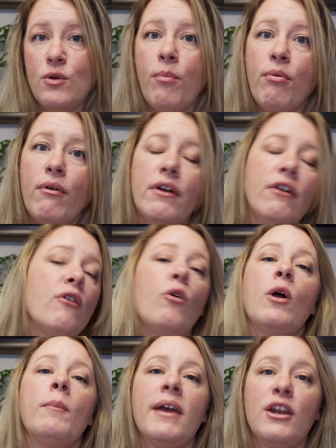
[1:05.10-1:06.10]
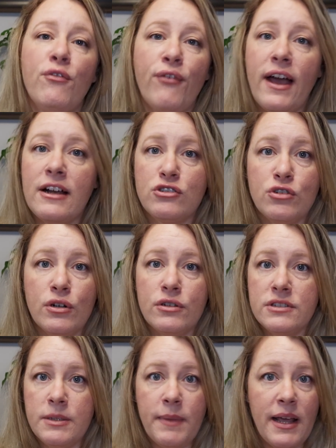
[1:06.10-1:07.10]
to a printer or a
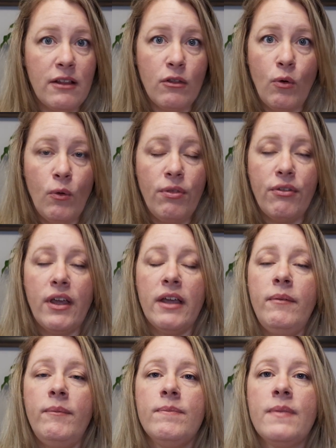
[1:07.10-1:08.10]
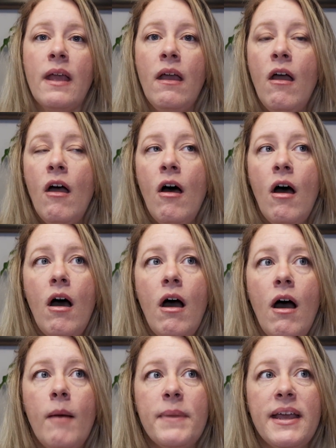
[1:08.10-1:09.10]
manufacturer to make the whole thing.
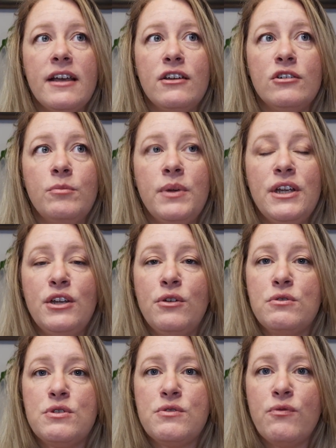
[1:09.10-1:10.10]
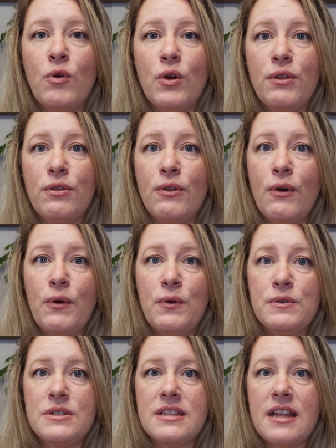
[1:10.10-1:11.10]
Um, it could be used for
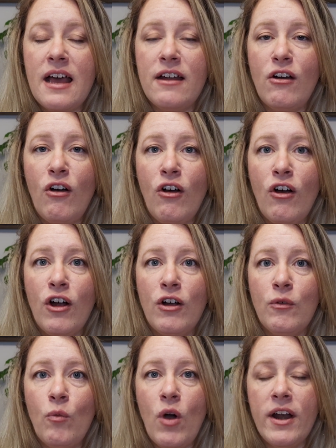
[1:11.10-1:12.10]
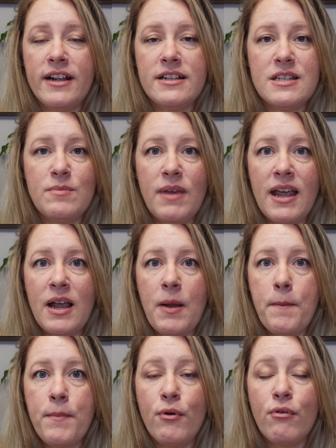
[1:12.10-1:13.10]
those that are wanting to make
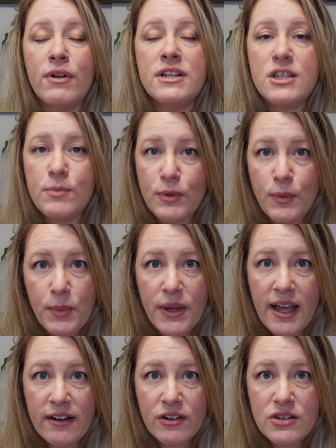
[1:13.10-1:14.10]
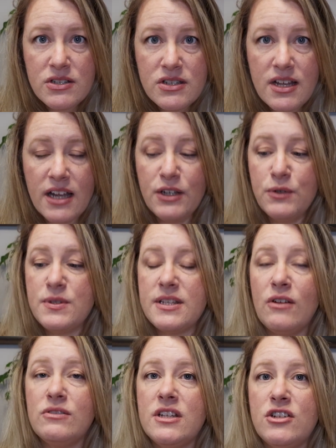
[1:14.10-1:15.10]
printable planners that you
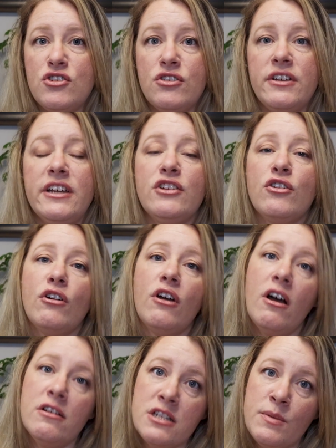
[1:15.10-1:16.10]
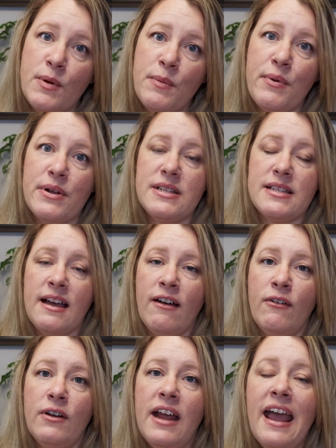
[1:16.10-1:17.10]
sell digitally and your customer prints
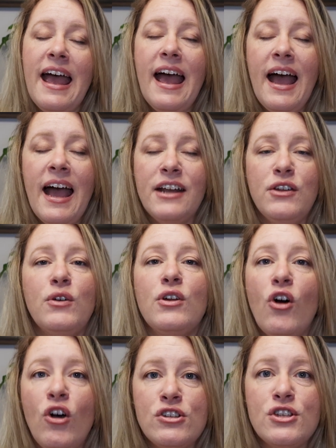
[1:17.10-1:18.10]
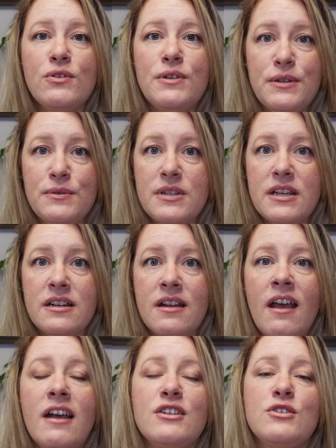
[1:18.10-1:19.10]
out. And you can also use
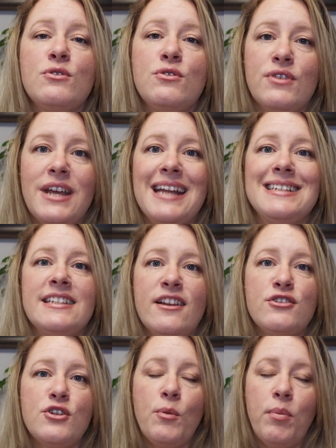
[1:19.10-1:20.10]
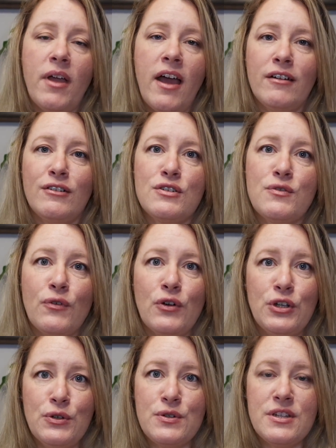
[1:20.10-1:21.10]
it to create digital planners
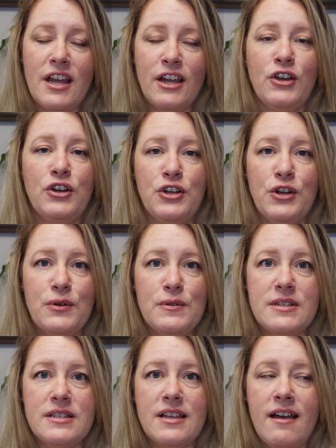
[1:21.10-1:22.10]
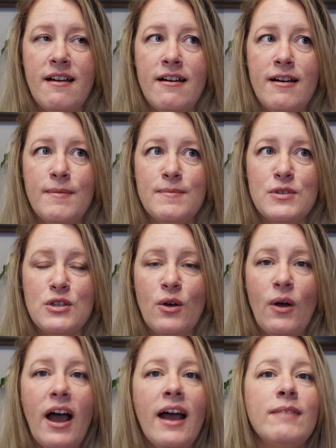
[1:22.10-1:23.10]
for use in GoodNotes. Um,
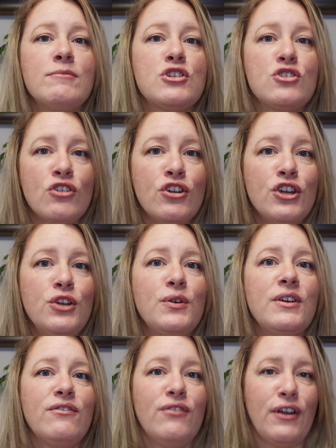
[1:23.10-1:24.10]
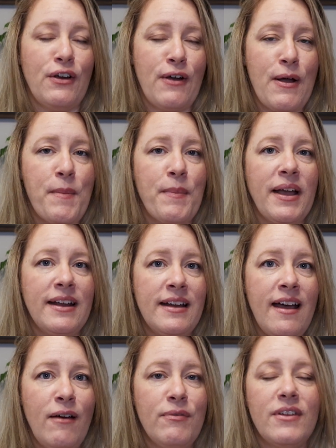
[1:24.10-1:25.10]
so I'm sure you can figure out by
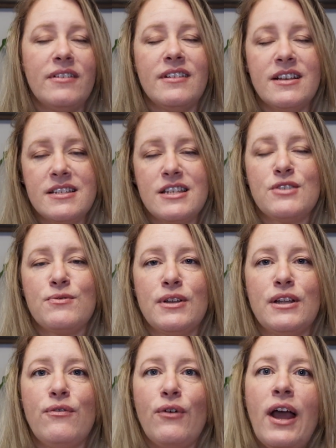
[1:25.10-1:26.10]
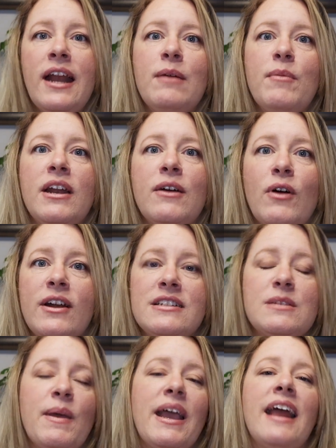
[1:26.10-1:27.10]
now that this is really for anybody
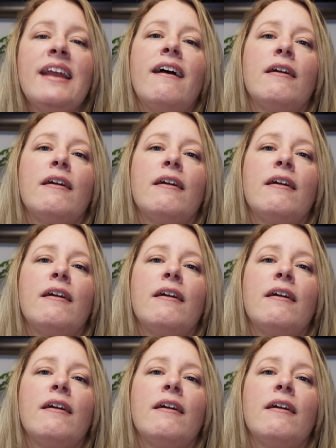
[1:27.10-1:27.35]
wanting to make any